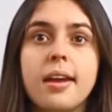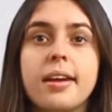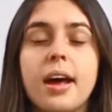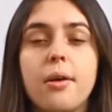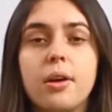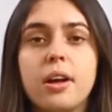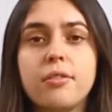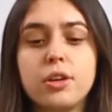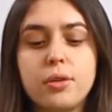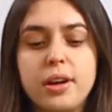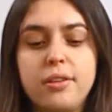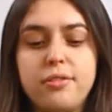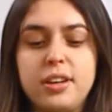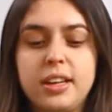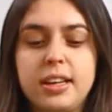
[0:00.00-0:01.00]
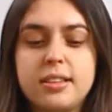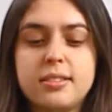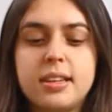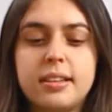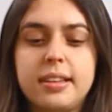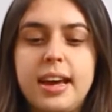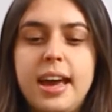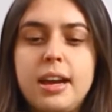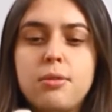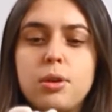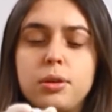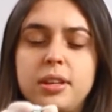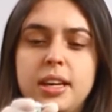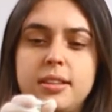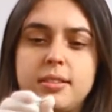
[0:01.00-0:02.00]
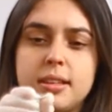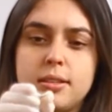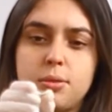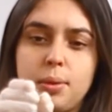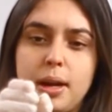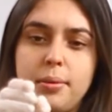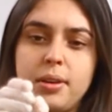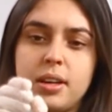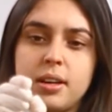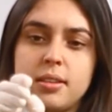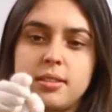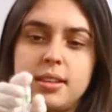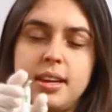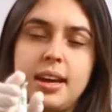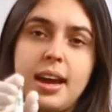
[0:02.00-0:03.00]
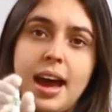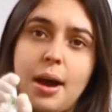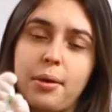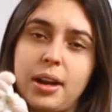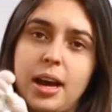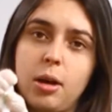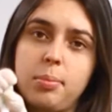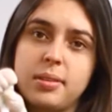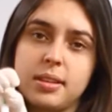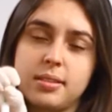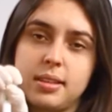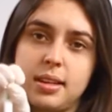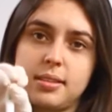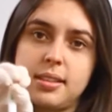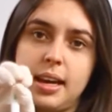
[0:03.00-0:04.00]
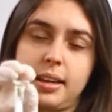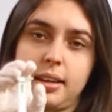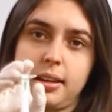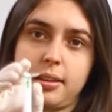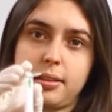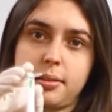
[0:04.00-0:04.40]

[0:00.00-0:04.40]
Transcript: Now another great thing is that the head rotates this way. We're going to see how it helps us in a second.